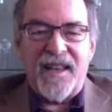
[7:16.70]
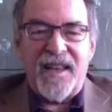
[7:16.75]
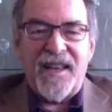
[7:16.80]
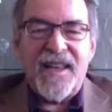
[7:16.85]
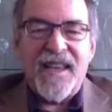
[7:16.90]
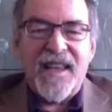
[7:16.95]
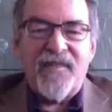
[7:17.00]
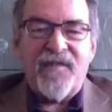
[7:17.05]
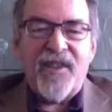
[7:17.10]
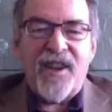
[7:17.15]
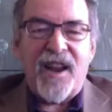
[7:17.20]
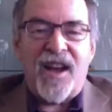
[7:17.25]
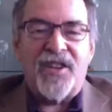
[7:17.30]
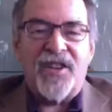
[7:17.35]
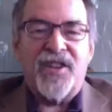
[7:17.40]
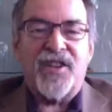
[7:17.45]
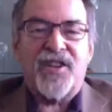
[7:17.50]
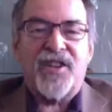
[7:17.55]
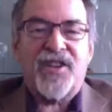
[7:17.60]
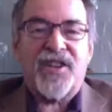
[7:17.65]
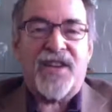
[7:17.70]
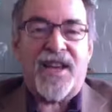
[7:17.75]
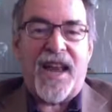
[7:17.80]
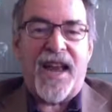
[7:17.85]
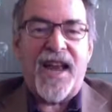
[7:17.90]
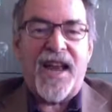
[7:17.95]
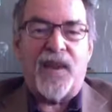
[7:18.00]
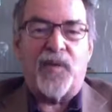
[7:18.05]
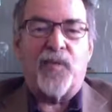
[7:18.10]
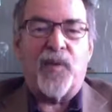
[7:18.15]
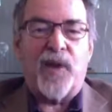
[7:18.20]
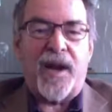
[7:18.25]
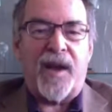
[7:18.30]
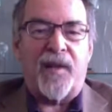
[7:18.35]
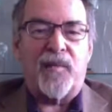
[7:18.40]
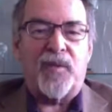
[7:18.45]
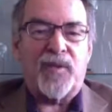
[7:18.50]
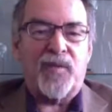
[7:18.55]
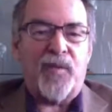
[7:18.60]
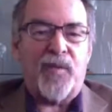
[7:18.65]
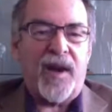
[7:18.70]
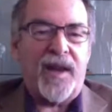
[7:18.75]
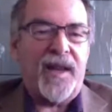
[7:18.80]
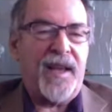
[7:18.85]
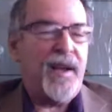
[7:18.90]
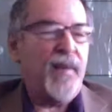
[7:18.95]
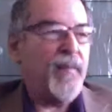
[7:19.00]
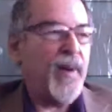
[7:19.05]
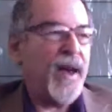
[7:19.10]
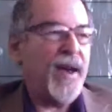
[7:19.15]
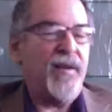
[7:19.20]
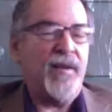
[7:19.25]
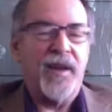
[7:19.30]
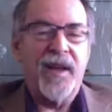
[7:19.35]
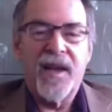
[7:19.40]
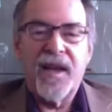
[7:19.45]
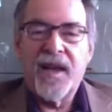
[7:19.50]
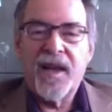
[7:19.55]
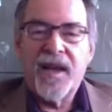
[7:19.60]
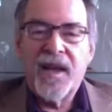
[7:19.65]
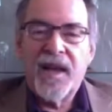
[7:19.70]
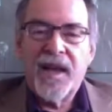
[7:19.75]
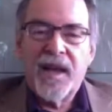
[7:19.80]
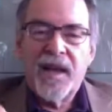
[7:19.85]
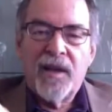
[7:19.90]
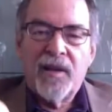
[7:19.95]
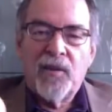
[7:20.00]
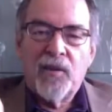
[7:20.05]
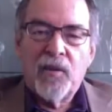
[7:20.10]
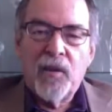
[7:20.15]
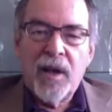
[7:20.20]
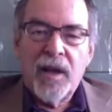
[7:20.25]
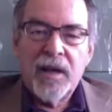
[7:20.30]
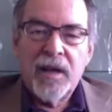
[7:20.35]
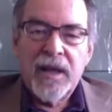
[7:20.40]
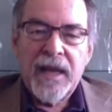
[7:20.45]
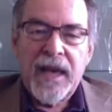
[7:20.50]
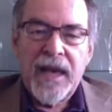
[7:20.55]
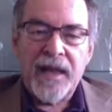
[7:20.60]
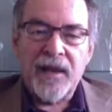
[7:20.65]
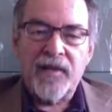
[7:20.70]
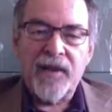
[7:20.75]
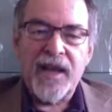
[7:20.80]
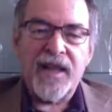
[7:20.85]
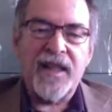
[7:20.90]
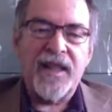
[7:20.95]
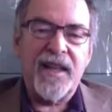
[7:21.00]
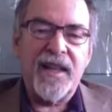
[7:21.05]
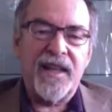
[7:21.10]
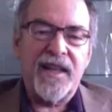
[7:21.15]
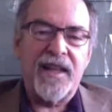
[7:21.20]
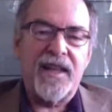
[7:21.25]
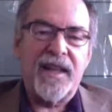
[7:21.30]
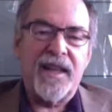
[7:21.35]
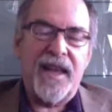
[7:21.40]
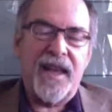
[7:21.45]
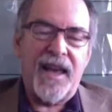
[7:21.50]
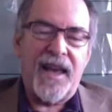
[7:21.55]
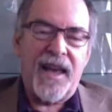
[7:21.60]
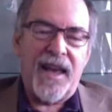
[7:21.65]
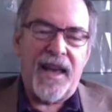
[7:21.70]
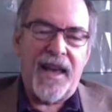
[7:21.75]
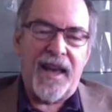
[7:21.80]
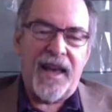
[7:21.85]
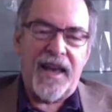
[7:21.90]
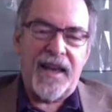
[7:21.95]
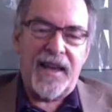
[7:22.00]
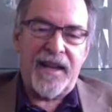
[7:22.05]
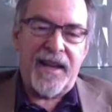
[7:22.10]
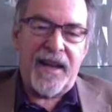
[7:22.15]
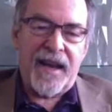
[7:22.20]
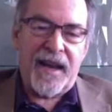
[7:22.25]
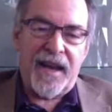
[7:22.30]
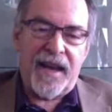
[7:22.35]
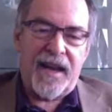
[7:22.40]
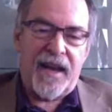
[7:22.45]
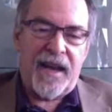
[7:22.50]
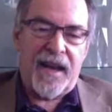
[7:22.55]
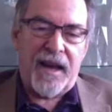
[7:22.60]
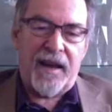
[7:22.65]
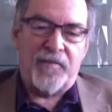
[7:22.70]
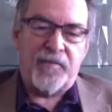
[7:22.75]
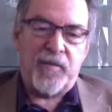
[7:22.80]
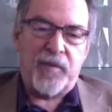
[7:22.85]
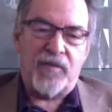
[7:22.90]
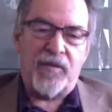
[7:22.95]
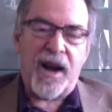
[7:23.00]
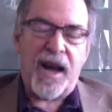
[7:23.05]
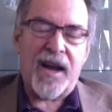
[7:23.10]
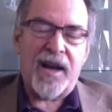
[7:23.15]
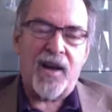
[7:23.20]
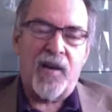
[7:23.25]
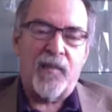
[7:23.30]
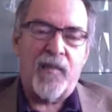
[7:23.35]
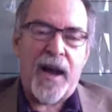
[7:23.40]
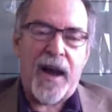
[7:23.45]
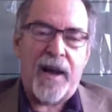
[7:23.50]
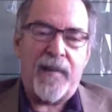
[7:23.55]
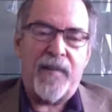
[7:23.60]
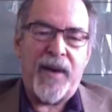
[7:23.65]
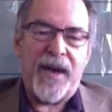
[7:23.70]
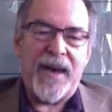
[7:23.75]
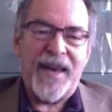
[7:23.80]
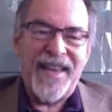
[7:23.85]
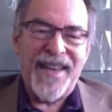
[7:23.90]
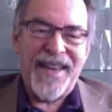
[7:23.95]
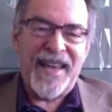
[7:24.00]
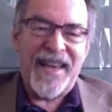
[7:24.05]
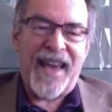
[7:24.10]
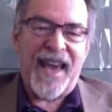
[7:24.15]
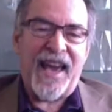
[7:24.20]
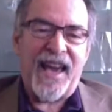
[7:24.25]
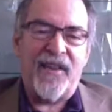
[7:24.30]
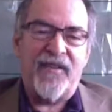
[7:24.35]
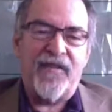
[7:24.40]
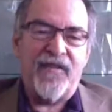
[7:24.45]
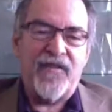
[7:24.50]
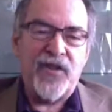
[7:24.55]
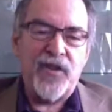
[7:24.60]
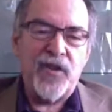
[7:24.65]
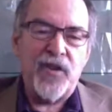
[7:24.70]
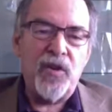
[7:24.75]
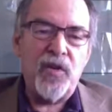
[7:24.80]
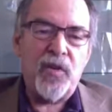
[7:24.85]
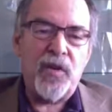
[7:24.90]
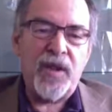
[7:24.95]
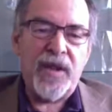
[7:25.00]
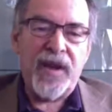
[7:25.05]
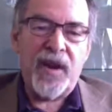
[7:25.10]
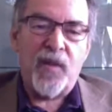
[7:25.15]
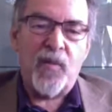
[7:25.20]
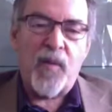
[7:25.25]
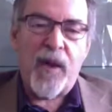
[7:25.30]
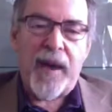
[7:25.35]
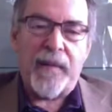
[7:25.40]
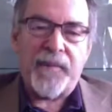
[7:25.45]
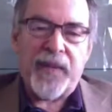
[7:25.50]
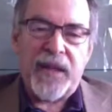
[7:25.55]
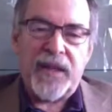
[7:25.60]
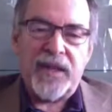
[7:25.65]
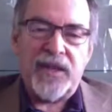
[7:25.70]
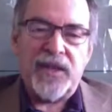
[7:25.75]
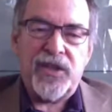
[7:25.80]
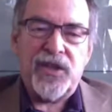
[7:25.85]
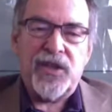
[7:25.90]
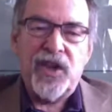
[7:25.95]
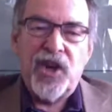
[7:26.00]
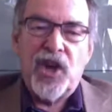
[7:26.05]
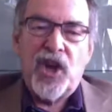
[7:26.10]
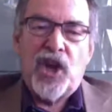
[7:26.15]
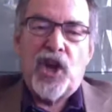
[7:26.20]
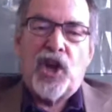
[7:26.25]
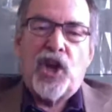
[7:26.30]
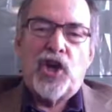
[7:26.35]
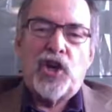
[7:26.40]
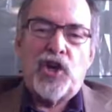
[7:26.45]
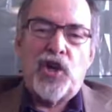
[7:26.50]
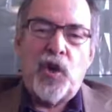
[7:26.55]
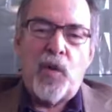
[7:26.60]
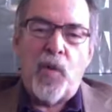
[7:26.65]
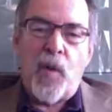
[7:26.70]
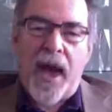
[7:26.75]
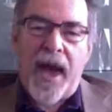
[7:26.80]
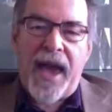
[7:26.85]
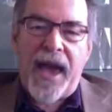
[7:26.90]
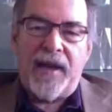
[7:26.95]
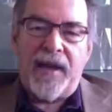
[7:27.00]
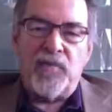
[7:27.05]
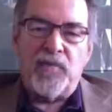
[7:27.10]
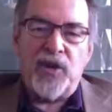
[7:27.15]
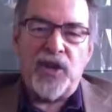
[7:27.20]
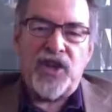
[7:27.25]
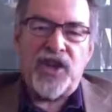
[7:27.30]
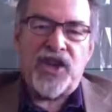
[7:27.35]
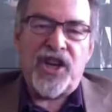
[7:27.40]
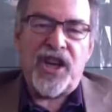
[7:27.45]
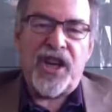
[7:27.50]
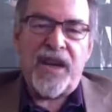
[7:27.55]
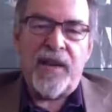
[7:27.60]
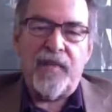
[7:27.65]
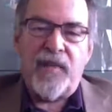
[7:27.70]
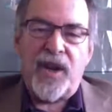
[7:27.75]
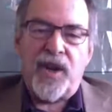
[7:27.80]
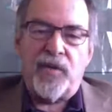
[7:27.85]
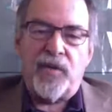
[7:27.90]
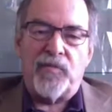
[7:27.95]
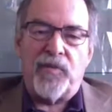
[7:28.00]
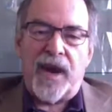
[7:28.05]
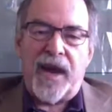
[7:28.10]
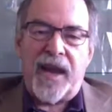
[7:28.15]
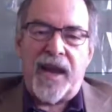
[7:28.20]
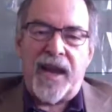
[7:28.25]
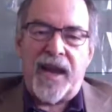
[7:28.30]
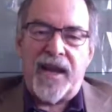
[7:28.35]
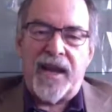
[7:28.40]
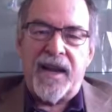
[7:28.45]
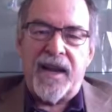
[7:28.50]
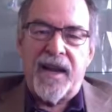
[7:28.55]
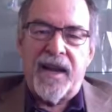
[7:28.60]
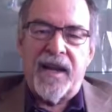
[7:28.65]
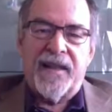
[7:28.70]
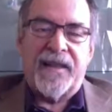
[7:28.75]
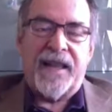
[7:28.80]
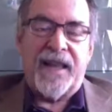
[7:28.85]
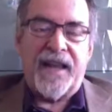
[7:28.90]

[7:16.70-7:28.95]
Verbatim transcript: even understand what I was writing about. Hillary Clinton and uh, Barack Obama gave nuclear weapons to a regime in Iran that